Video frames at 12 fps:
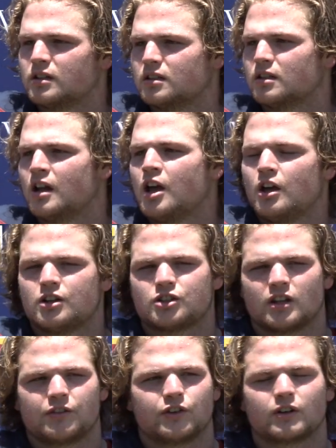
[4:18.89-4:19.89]
and so
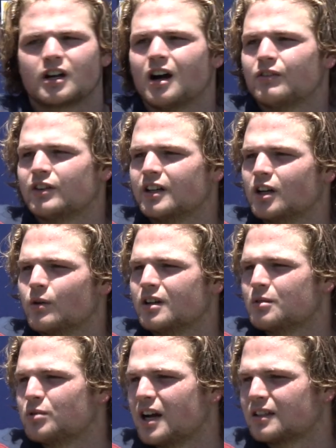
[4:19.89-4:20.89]
they feel confident going
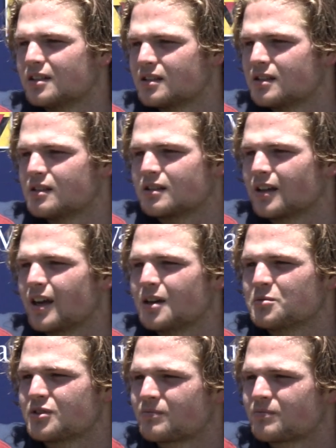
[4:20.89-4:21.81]
into practices and games.